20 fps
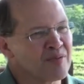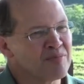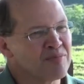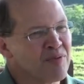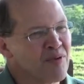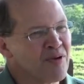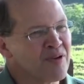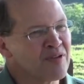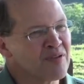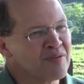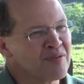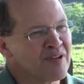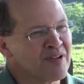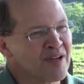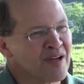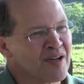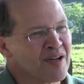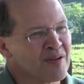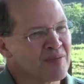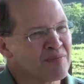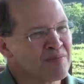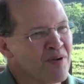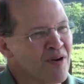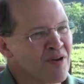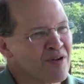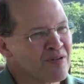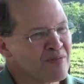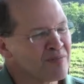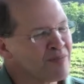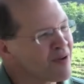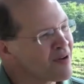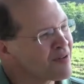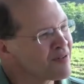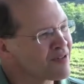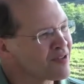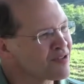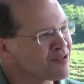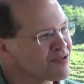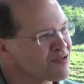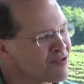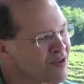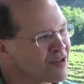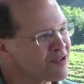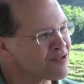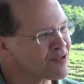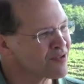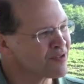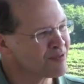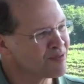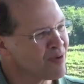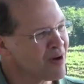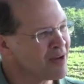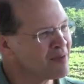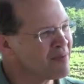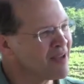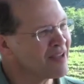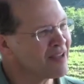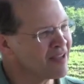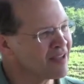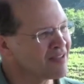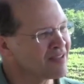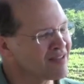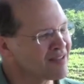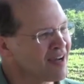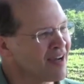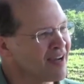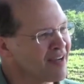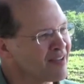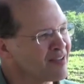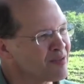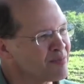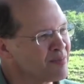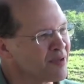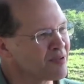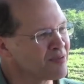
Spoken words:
important part of the structure of winemaking is science,